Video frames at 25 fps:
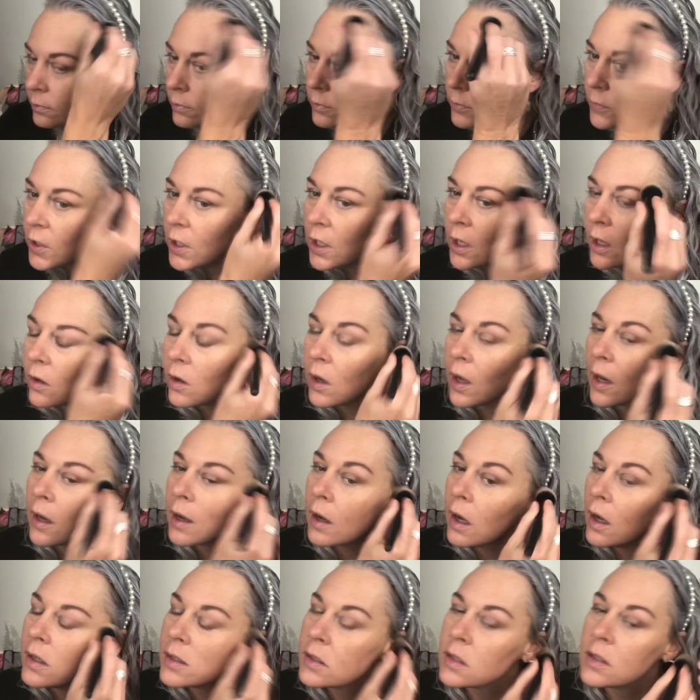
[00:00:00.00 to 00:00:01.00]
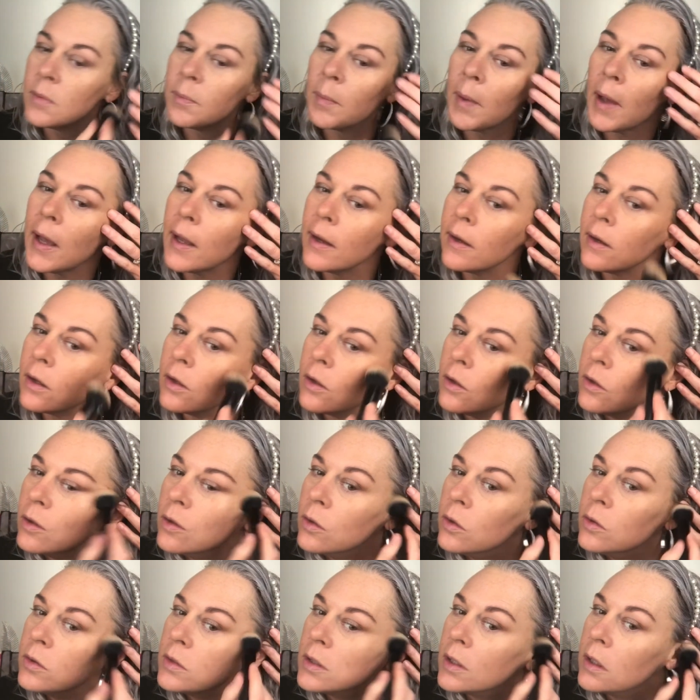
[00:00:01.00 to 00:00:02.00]
kind of constant bad
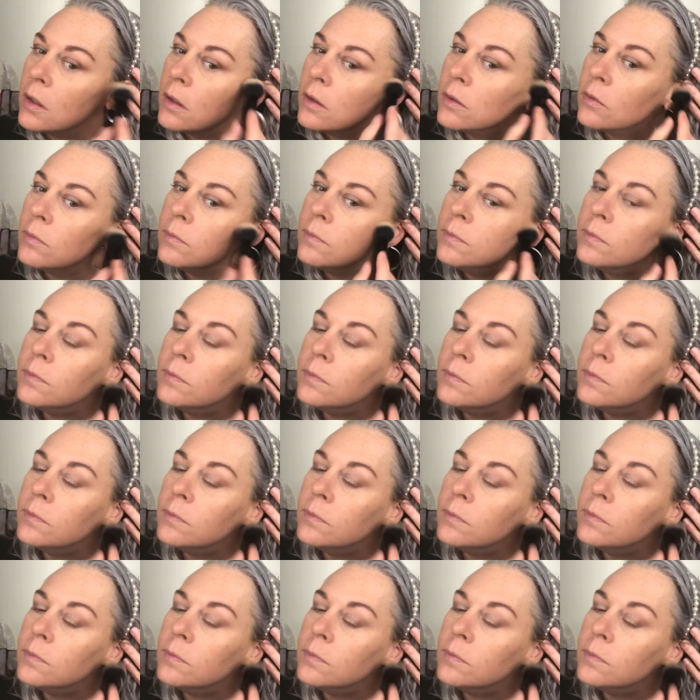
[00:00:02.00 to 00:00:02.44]
news and